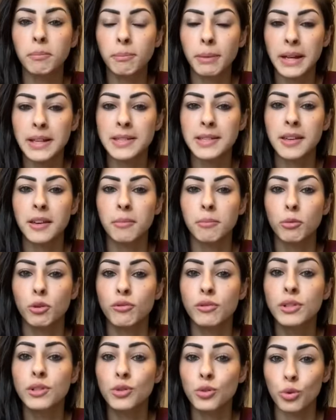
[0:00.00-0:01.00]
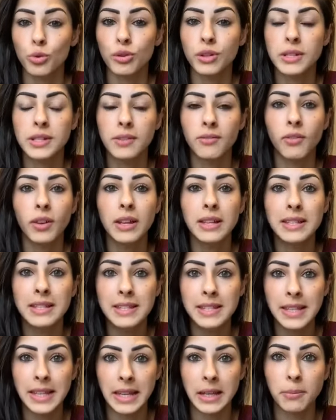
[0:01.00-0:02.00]
better, more restorative
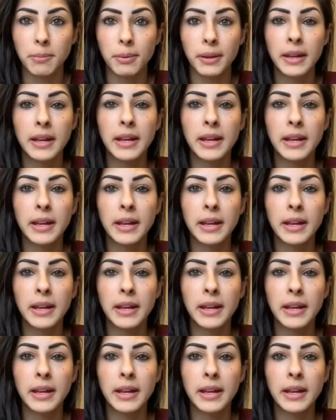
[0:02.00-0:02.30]
sleep,